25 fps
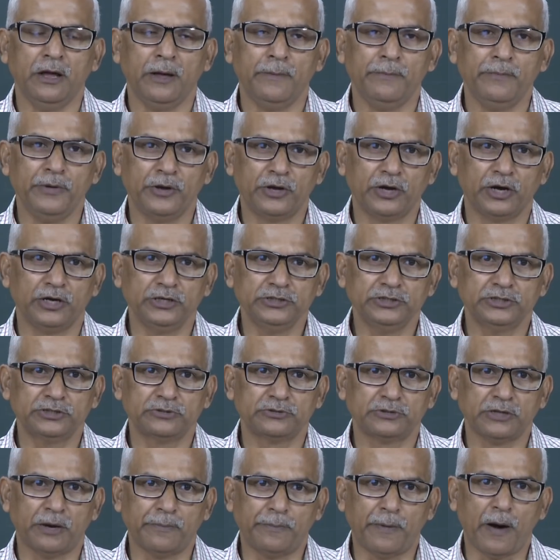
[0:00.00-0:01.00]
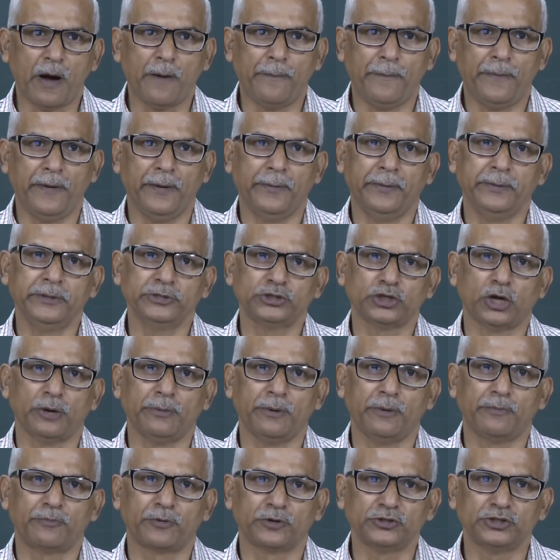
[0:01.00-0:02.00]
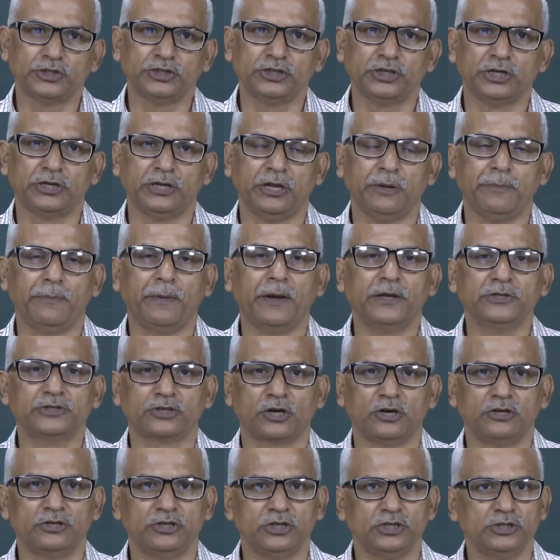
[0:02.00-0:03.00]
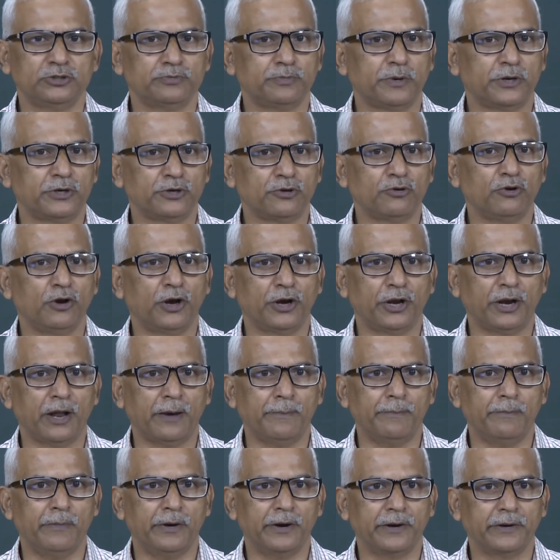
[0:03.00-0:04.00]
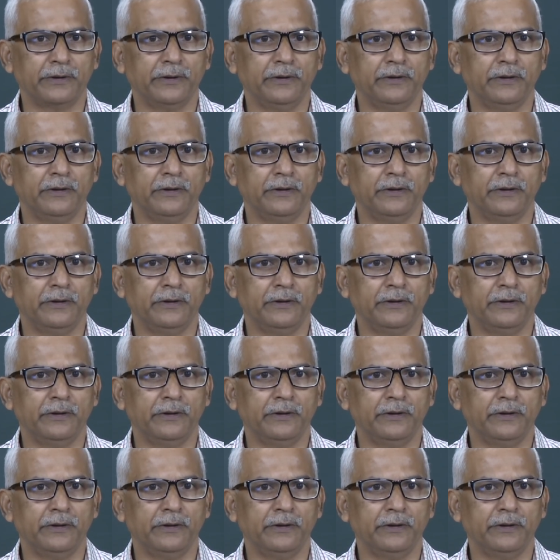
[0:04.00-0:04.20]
because the performance of a processor depends on this particular number.